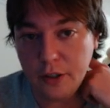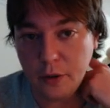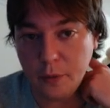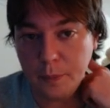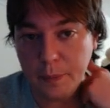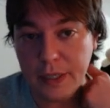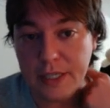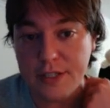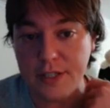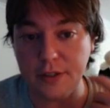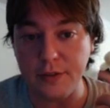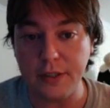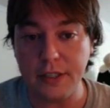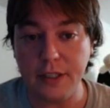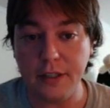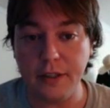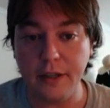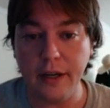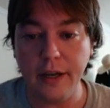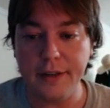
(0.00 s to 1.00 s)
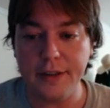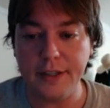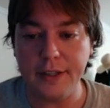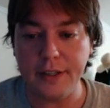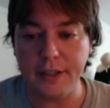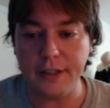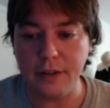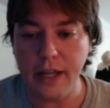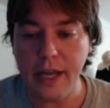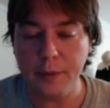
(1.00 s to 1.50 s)
basically I
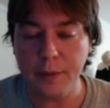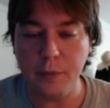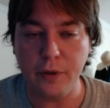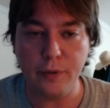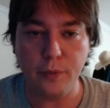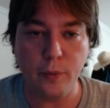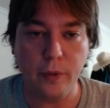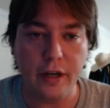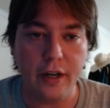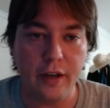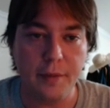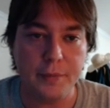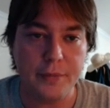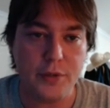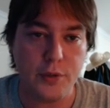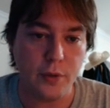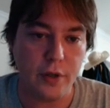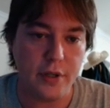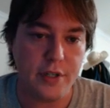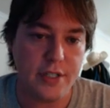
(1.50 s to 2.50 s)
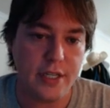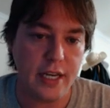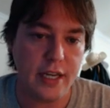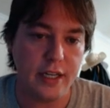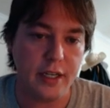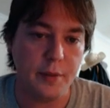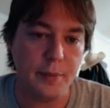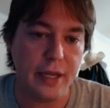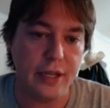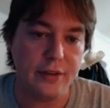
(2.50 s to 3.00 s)
think in line with what I'm sort of
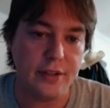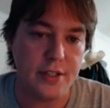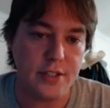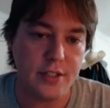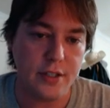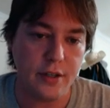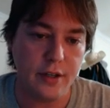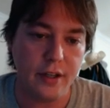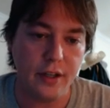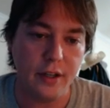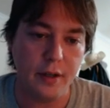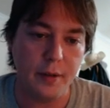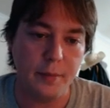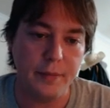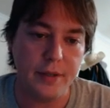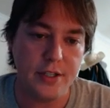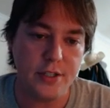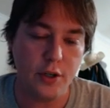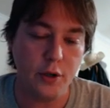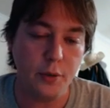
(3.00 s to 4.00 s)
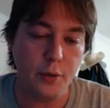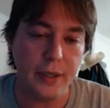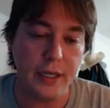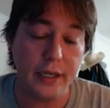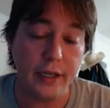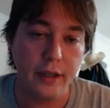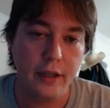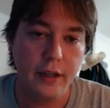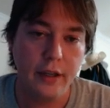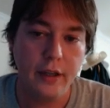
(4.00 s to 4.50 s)
saying about this this
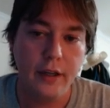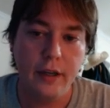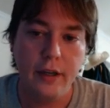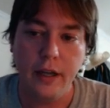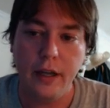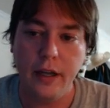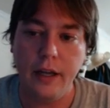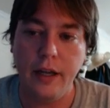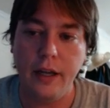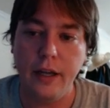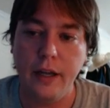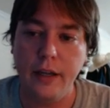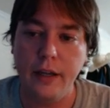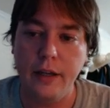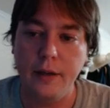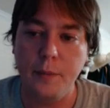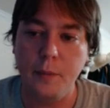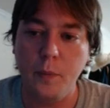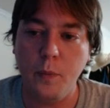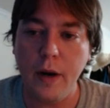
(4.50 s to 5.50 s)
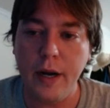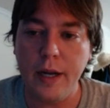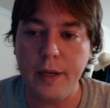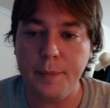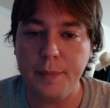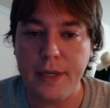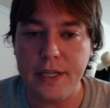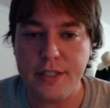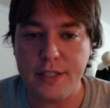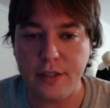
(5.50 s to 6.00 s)
opening,
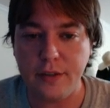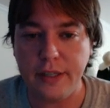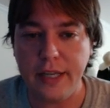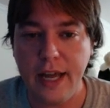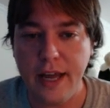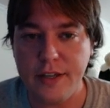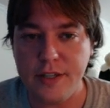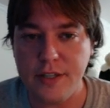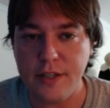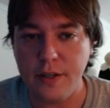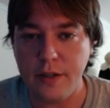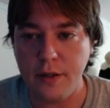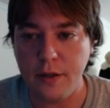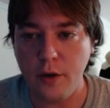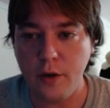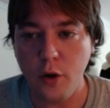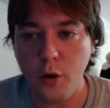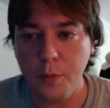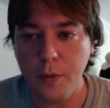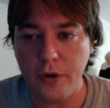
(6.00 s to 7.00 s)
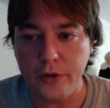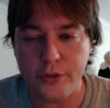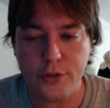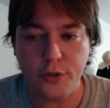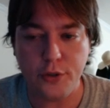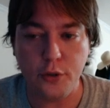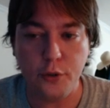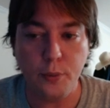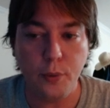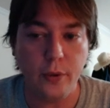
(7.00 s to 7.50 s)
white basically has an
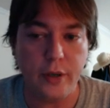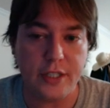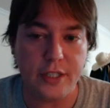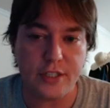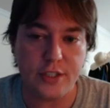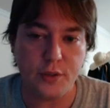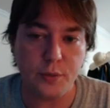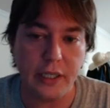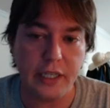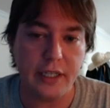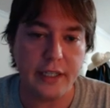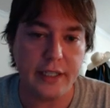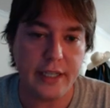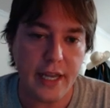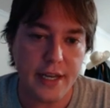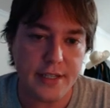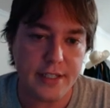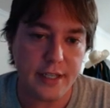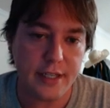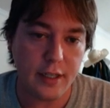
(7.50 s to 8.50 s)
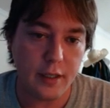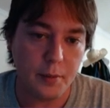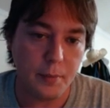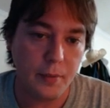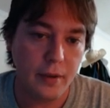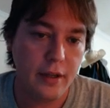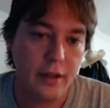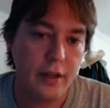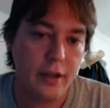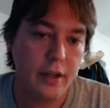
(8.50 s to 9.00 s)
almost 2-point swing against
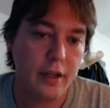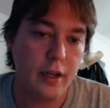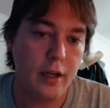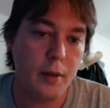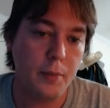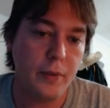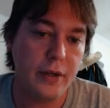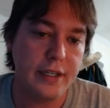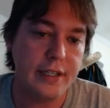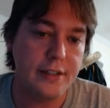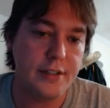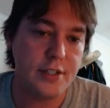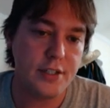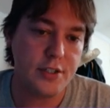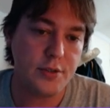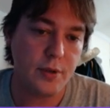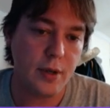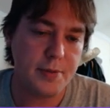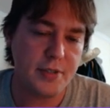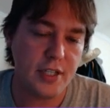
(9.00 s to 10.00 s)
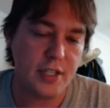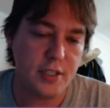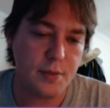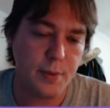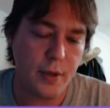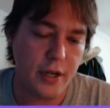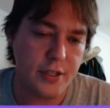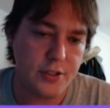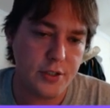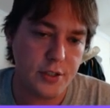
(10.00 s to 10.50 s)
him when he disrupts this
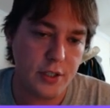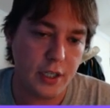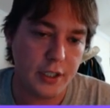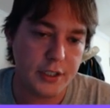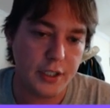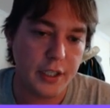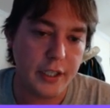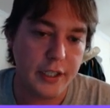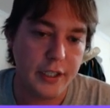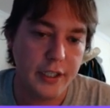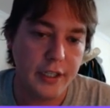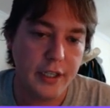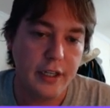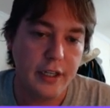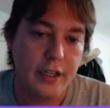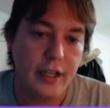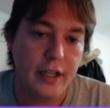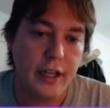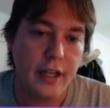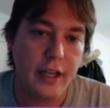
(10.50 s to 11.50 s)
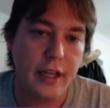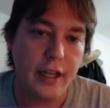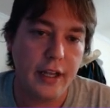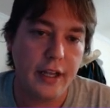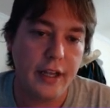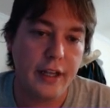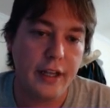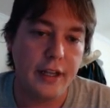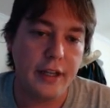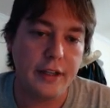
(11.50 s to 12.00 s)
pawn structure.
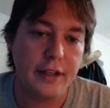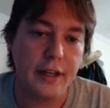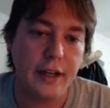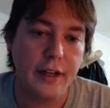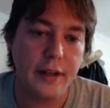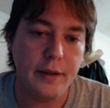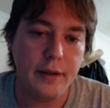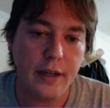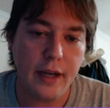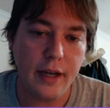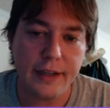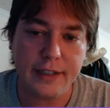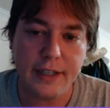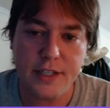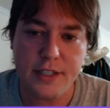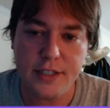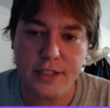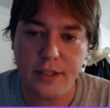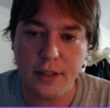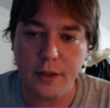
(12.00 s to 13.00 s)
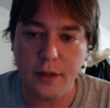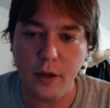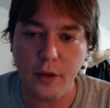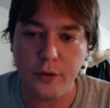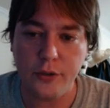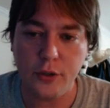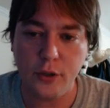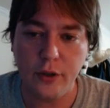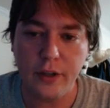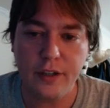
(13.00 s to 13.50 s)
I guess the
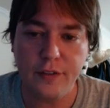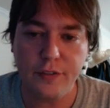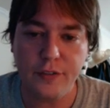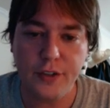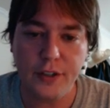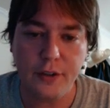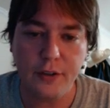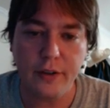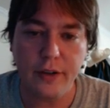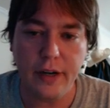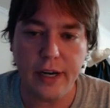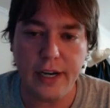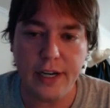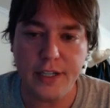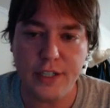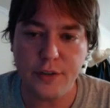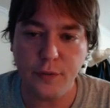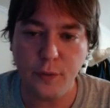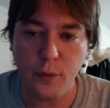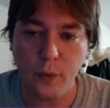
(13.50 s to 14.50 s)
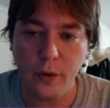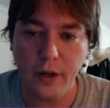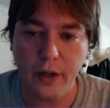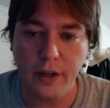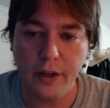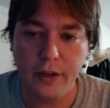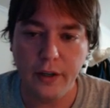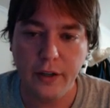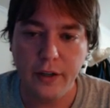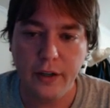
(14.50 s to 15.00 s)
alternative here,
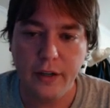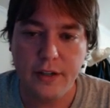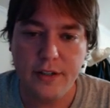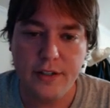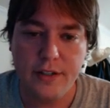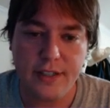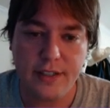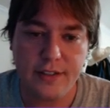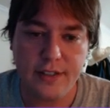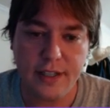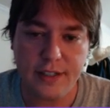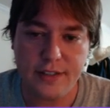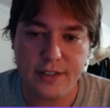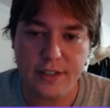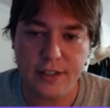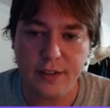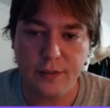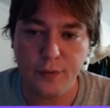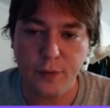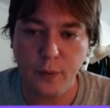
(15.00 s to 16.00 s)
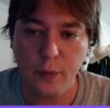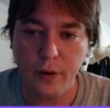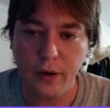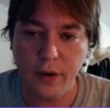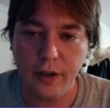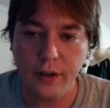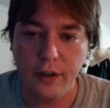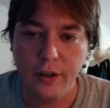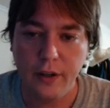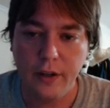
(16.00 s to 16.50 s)
h4, c takes
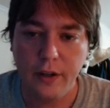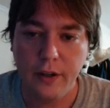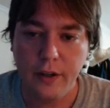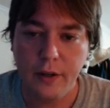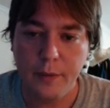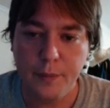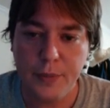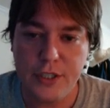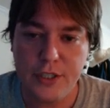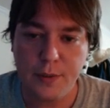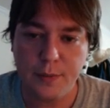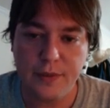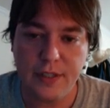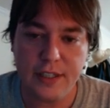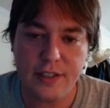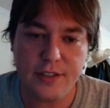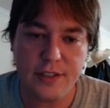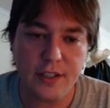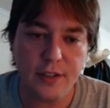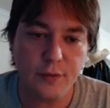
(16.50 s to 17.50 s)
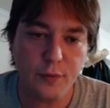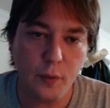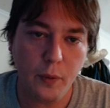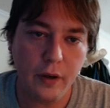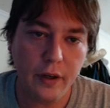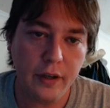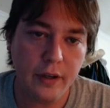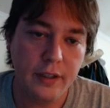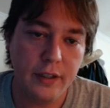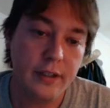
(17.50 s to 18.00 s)
d4, bishop takes
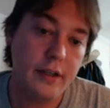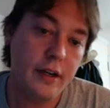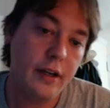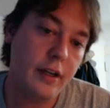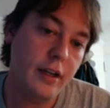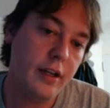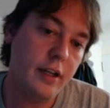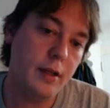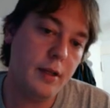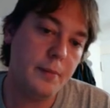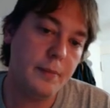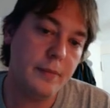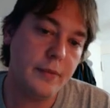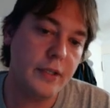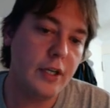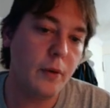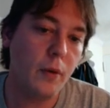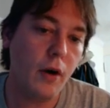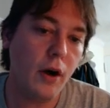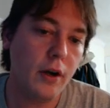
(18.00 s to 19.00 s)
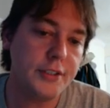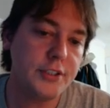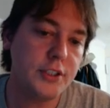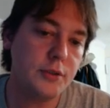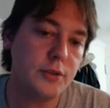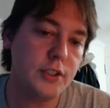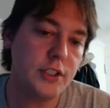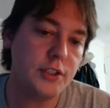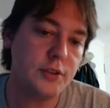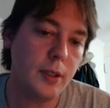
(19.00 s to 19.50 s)
d4,
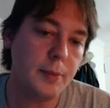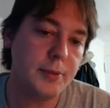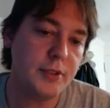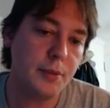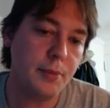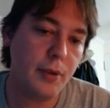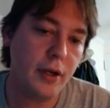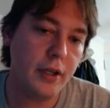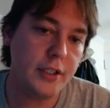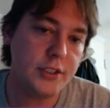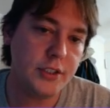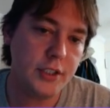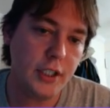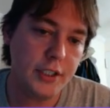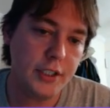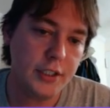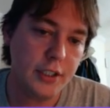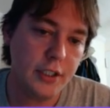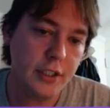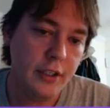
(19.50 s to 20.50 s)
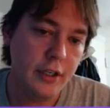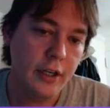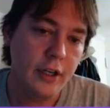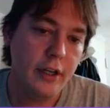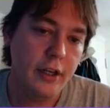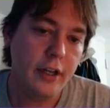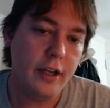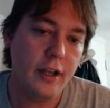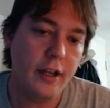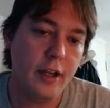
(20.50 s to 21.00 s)
also disrupts the pawn structure.
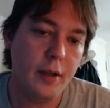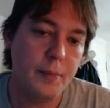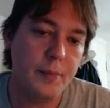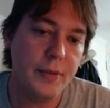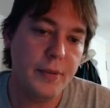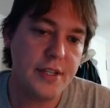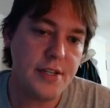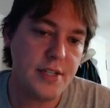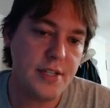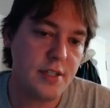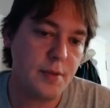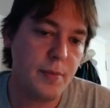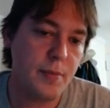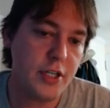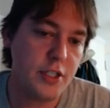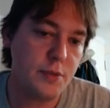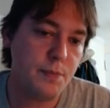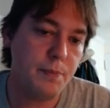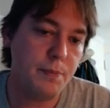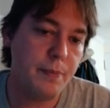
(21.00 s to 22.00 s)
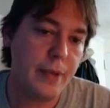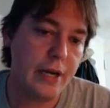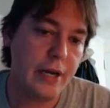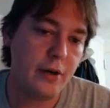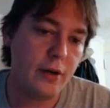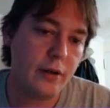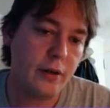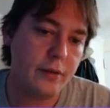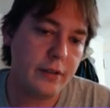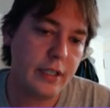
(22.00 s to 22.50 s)
But this is a much
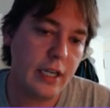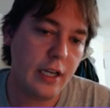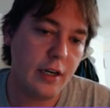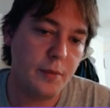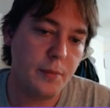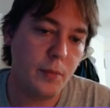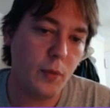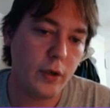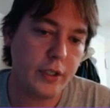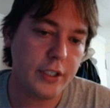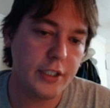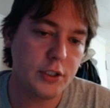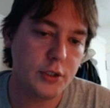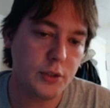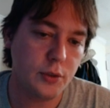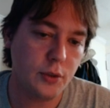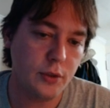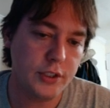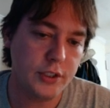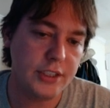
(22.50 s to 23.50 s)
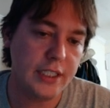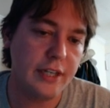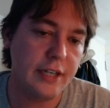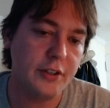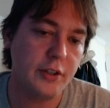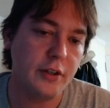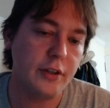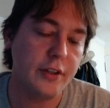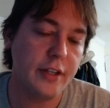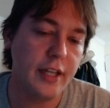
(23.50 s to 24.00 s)
better, kind of more controlled
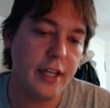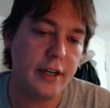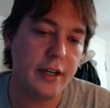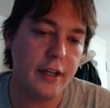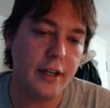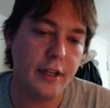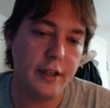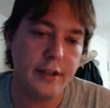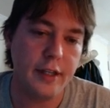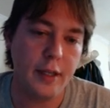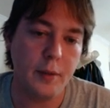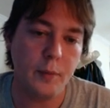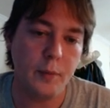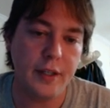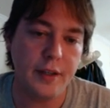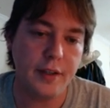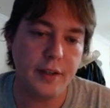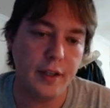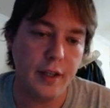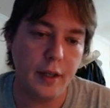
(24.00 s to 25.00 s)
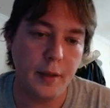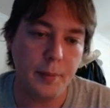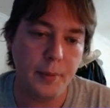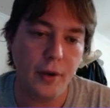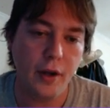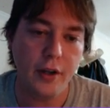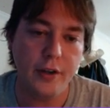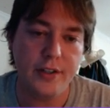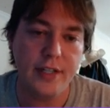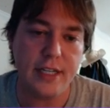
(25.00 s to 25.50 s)
center than with
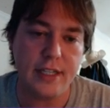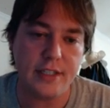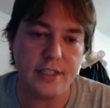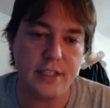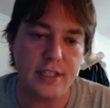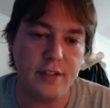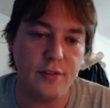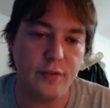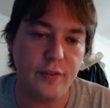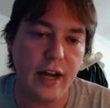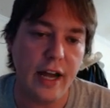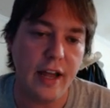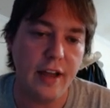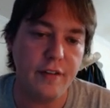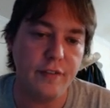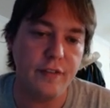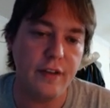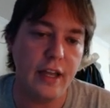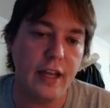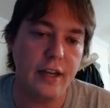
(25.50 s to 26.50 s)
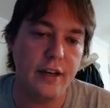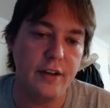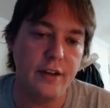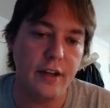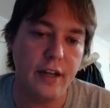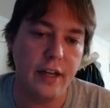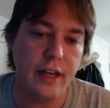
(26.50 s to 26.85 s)
pawn takes c5 and